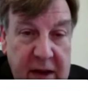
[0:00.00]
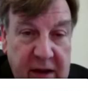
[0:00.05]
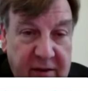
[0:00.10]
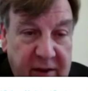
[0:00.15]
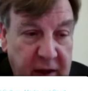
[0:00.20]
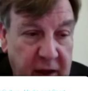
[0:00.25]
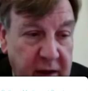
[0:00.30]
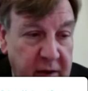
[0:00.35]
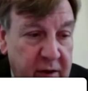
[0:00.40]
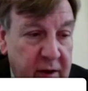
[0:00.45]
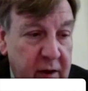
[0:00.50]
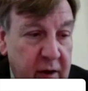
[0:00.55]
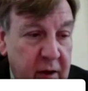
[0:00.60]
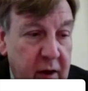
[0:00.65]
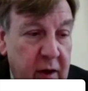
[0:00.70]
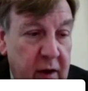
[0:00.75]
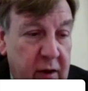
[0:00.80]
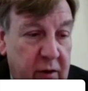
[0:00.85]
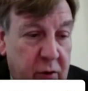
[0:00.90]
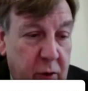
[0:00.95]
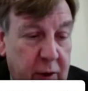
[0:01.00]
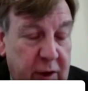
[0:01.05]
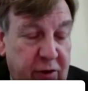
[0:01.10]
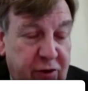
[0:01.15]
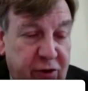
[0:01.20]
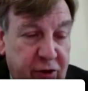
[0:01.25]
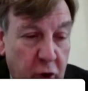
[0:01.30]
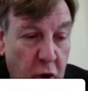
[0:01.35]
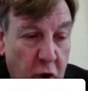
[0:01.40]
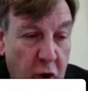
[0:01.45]
committed to
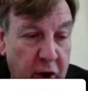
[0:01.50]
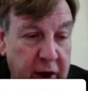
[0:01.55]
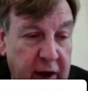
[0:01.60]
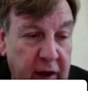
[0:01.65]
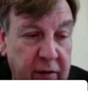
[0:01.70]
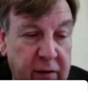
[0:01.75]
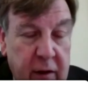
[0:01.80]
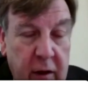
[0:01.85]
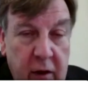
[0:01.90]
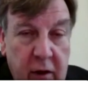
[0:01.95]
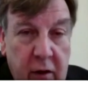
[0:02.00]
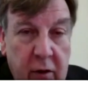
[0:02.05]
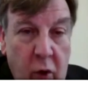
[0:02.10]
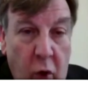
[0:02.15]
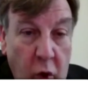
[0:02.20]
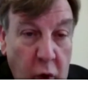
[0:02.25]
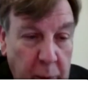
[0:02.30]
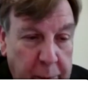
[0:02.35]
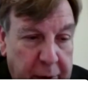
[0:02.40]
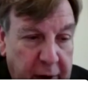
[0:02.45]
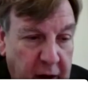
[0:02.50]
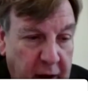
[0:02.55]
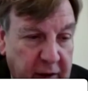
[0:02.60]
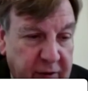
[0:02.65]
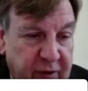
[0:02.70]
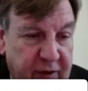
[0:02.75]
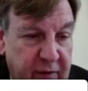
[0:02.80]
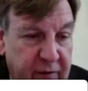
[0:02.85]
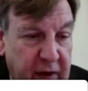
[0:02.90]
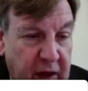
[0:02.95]
ensuring that all
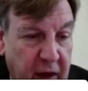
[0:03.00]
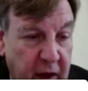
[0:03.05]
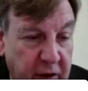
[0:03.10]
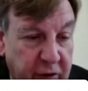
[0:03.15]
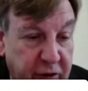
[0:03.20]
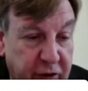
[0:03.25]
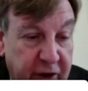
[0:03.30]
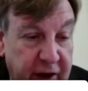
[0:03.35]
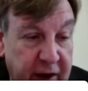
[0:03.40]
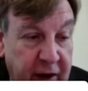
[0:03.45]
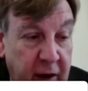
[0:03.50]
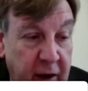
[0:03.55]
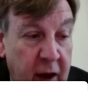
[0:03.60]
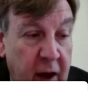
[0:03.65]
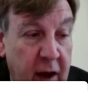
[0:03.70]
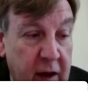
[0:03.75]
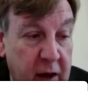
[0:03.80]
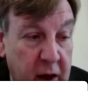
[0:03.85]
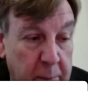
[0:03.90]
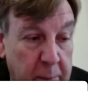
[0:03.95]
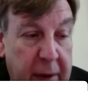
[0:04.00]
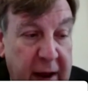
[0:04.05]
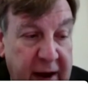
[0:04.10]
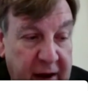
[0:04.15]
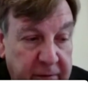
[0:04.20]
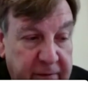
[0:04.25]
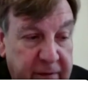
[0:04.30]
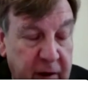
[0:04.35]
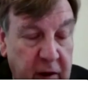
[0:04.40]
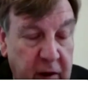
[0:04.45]
parts of the country can
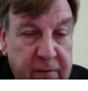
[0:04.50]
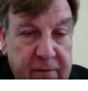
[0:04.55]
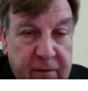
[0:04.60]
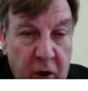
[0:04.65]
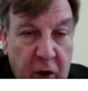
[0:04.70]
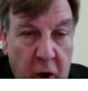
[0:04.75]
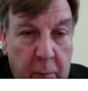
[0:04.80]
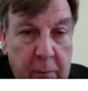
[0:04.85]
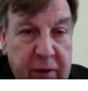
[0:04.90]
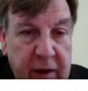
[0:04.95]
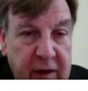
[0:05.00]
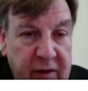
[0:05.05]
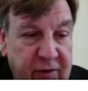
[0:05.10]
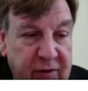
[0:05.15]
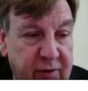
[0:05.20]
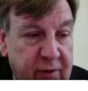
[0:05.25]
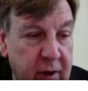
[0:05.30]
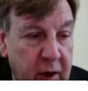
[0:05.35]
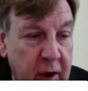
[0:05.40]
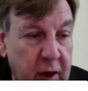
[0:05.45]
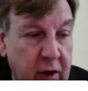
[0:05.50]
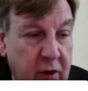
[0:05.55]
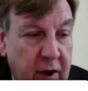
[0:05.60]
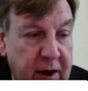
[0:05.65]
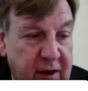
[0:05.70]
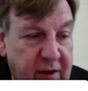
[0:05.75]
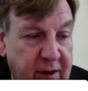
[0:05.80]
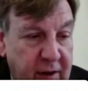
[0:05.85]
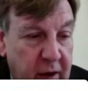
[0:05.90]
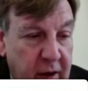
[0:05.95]
benefit from this
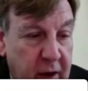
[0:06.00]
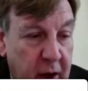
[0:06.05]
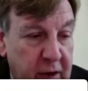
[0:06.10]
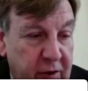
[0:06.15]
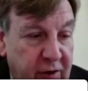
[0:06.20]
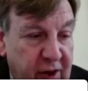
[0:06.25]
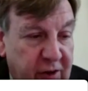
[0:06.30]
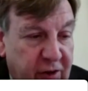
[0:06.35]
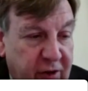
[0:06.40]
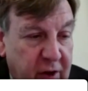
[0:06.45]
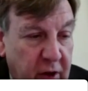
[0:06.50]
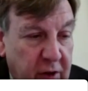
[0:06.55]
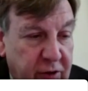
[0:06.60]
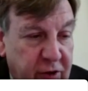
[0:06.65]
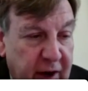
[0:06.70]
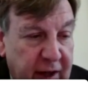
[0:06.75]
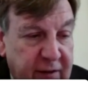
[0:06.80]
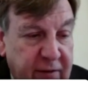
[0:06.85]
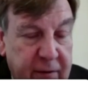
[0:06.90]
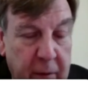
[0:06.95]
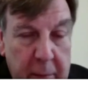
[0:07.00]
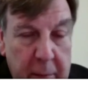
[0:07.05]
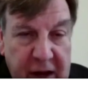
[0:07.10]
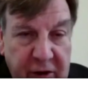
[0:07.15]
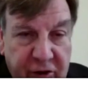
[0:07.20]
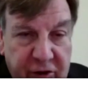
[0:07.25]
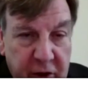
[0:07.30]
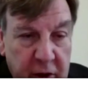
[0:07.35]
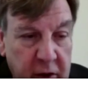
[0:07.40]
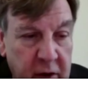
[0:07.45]
greater digital
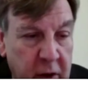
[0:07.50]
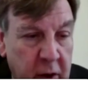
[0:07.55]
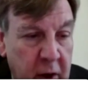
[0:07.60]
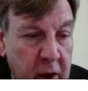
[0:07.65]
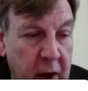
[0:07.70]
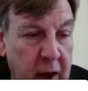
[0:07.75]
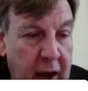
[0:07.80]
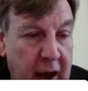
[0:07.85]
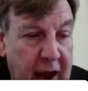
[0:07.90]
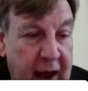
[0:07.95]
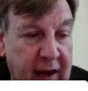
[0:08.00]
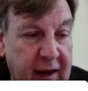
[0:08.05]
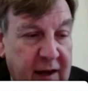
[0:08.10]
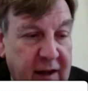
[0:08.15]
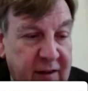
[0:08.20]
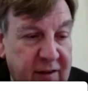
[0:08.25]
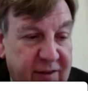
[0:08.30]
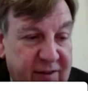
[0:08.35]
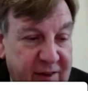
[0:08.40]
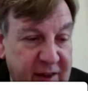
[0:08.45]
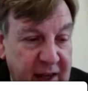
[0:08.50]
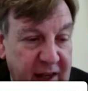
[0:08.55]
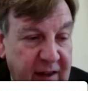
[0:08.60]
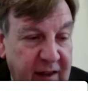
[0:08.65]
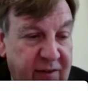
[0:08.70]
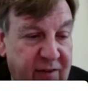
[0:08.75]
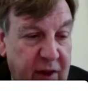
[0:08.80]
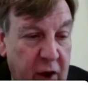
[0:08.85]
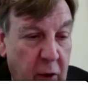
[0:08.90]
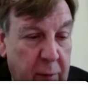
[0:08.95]
transformation and can
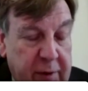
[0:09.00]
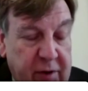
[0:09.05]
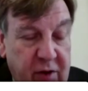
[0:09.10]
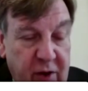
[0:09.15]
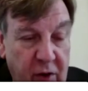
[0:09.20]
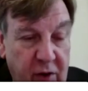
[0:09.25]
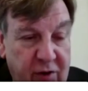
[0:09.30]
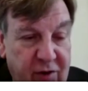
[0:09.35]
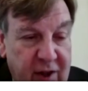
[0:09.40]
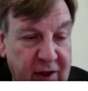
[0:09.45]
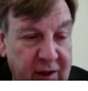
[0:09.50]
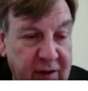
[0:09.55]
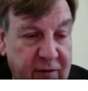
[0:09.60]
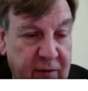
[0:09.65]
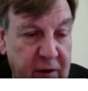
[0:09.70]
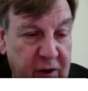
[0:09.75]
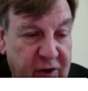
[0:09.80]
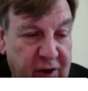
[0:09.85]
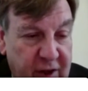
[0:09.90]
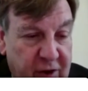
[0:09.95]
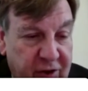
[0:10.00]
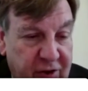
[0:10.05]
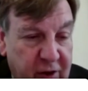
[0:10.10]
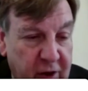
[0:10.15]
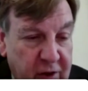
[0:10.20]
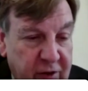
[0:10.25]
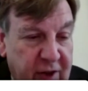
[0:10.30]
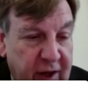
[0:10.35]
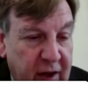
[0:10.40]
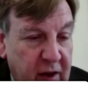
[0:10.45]
seize the opportunities that
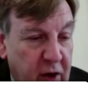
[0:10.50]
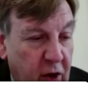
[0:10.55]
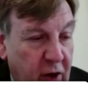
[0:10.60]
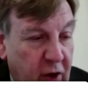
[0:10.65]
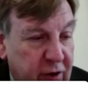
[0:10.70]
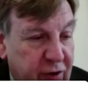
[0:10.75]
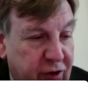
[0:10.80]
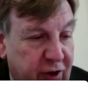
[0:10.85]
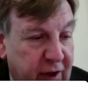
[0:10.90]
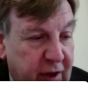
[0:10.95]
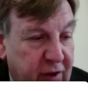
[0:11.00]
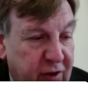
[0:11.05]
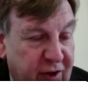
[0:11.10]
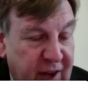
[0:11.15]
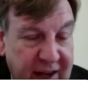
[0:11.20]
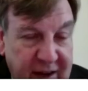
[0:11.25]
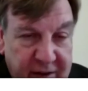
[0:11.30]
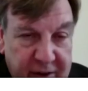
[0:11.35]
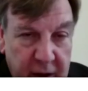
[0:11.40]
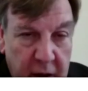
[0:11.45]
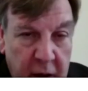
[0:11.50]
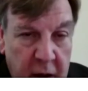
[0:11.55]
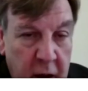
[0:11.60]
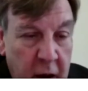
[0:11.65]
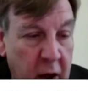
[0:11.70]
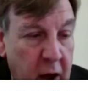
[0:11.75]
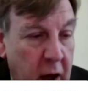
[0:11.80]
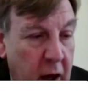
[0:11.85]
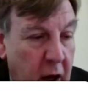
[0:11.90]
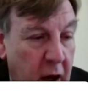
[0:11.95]
digital technology and data
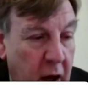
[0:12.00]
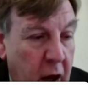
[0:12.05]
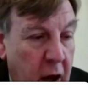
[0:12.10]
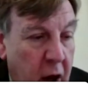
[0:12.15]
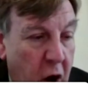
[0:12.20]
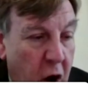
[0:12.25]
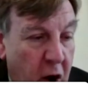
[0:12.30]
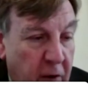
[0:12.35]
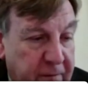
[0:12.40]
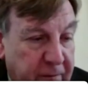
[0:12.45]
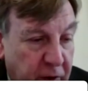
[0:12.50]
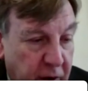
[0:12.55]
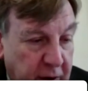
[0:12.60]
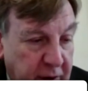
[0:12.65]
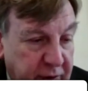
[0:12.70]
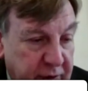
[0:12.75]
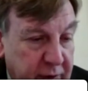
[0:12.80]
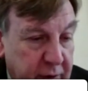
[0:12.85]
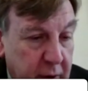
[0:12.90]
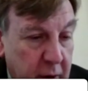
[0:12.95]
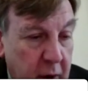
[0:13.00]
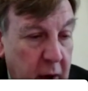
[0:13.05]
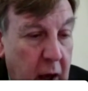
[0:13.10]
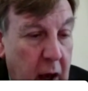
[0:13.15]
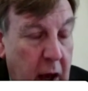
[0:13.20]
uh, offer us.